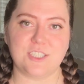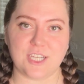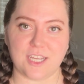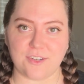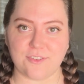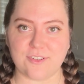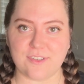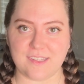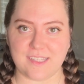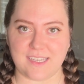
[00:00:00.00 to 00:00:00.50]

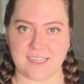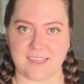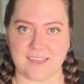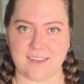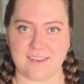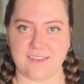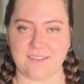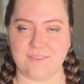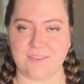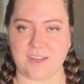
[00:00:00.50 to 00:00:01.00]
Generally,
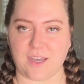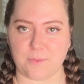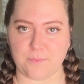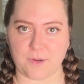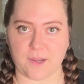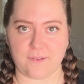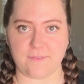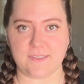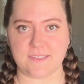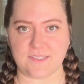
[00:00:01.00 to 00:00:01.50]

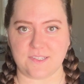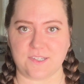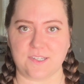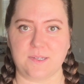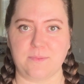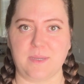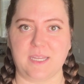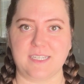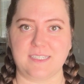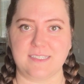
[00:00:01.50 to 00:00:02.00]
nonprofits are going
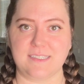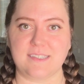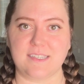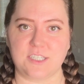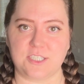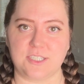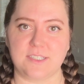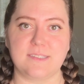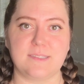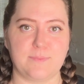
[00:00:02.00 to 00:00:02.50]
to make
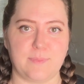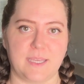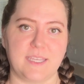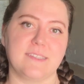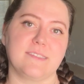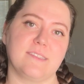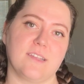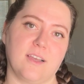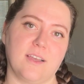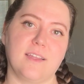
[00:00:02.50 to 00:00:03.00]
decisions
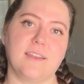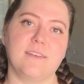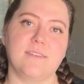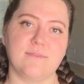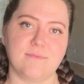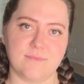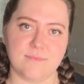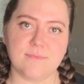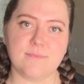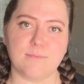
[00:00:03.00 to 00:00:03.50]
based
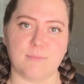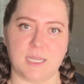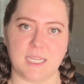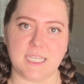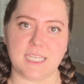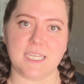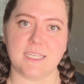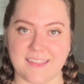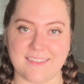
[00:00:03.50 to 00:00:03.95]
on money,